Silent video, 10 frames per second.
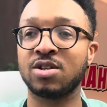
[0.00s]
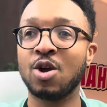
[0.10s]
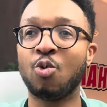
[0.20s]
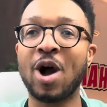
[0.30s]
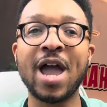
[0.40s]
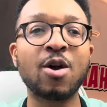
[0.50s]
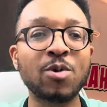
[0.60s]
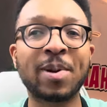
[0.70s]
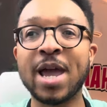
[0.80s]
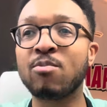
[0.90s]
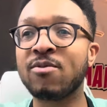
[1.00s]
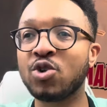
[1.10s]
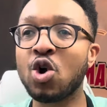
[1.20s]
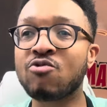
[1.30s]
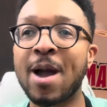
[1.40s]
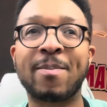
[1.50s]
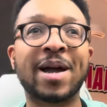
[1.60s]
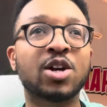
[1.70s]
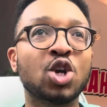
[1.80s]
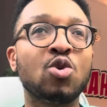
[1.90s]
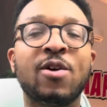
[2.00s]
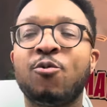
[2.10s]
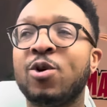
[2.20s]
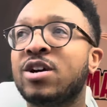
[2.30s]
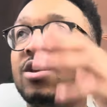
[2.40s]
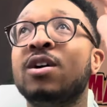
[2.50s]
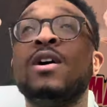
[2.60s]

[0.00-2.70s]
Why are we playing with no right back and no left winger?